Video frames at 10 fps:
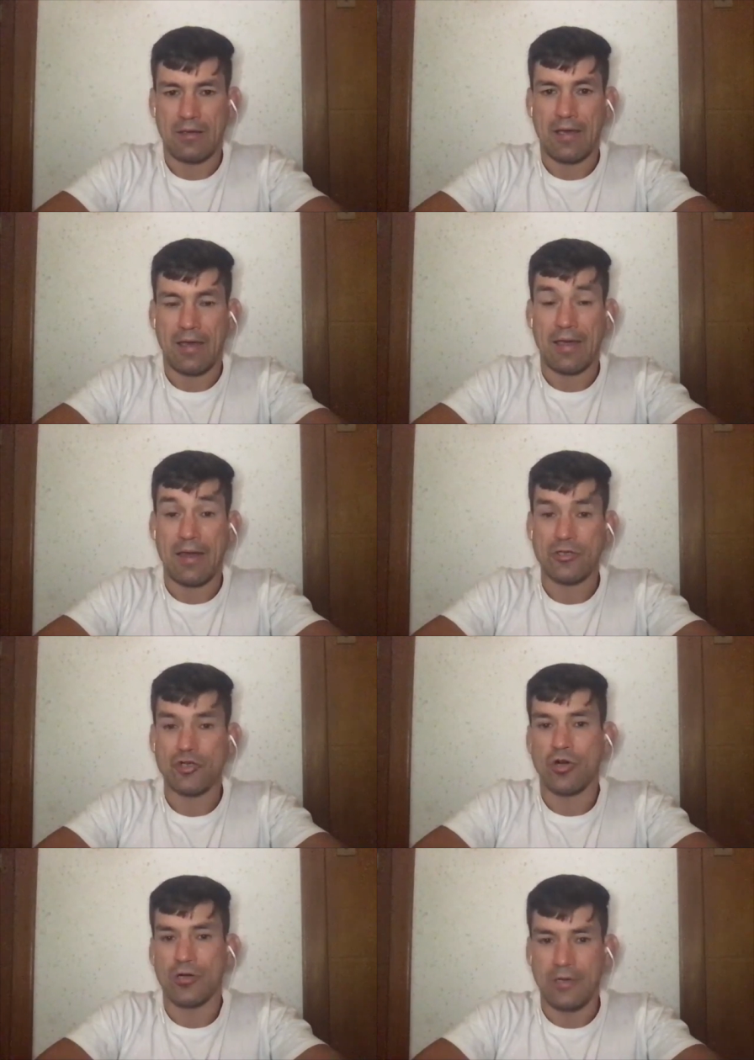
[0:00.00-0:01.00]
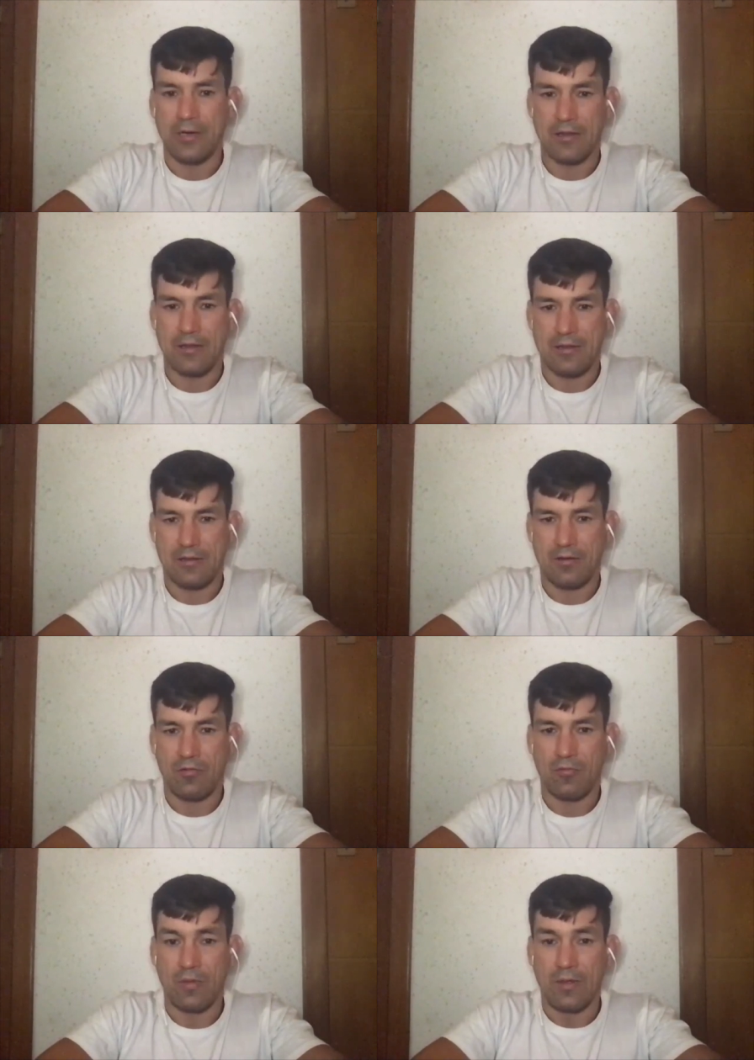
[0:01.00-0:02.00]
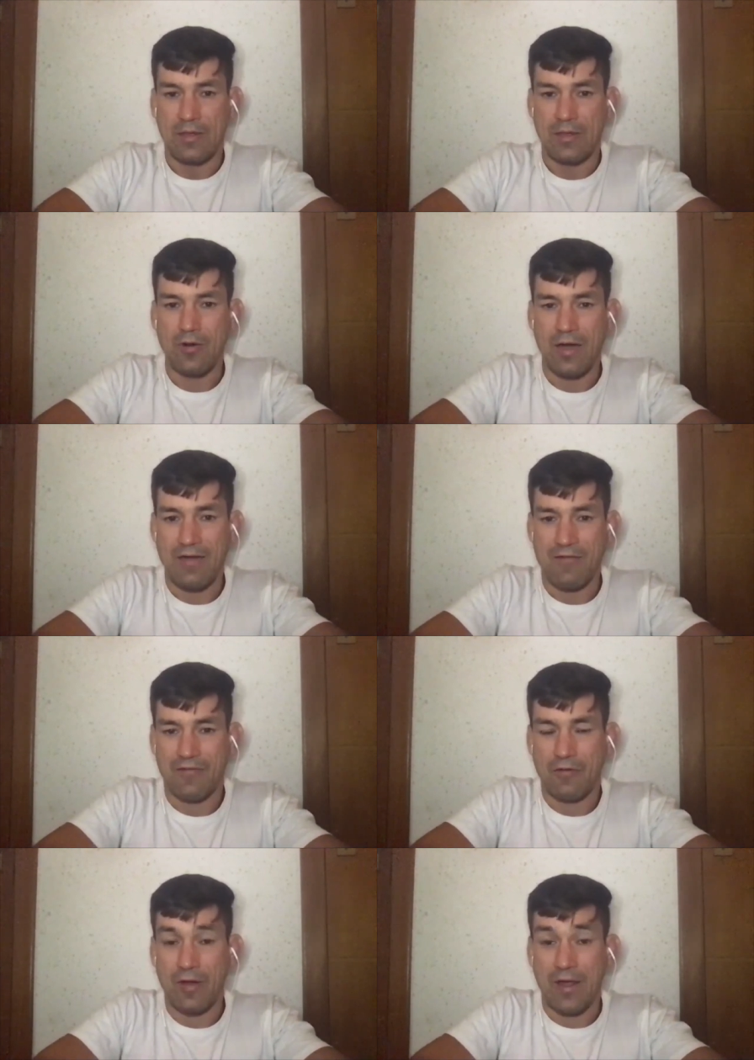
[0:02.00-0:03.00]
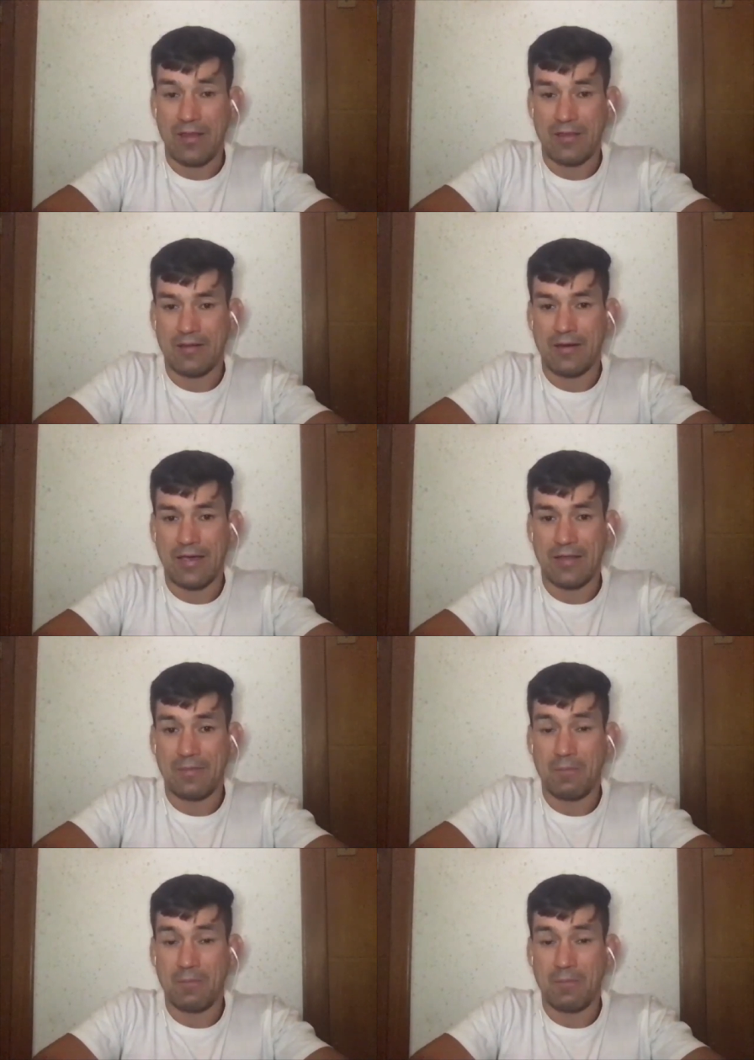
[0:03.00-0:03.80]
get, get a shortcuts you know you have a red like